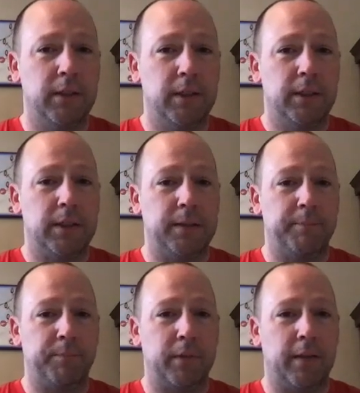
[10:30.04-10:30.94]

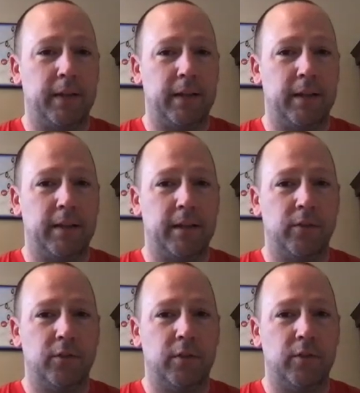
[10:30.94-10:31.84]
on that end of
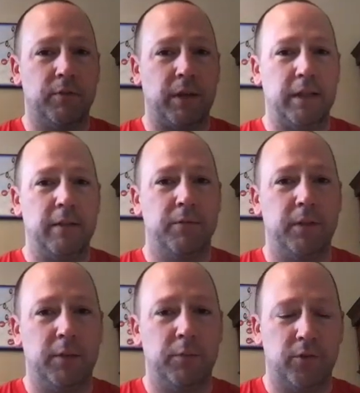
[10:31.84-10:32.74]
things, because if I didn't
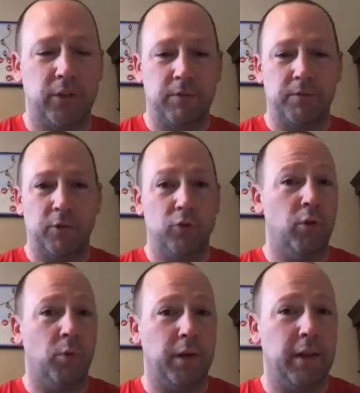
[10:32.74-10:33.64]
feel it was safe, there's
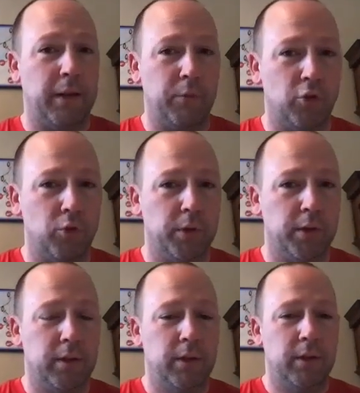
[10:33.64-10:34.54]
no way that I would do it
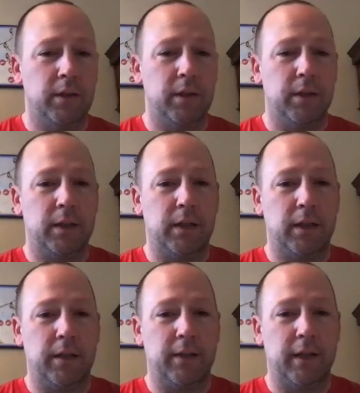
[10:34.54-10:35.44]

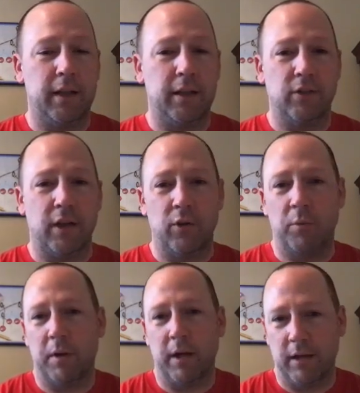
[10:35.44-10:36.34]
on that end of things. And I know
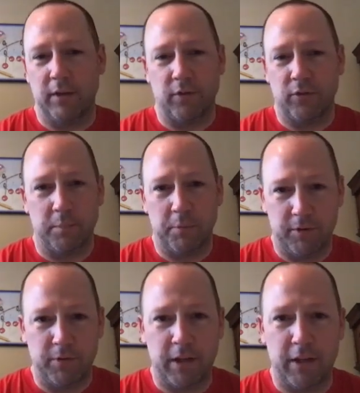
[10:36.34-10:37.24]
Brian has a similar
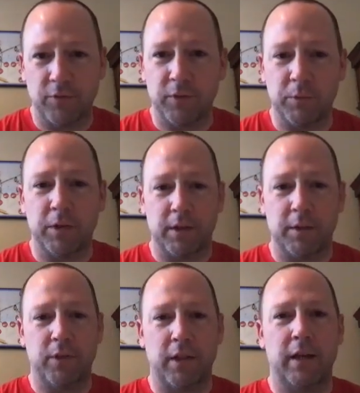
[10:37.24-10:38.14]
philosophy when it
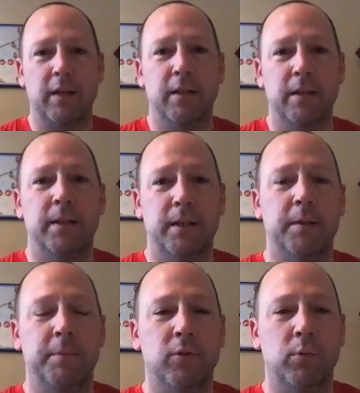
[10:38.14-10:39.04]
comes to that
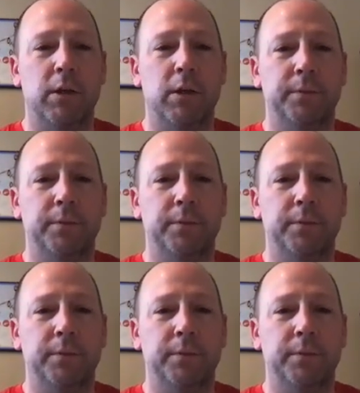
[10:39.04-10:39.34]
as well.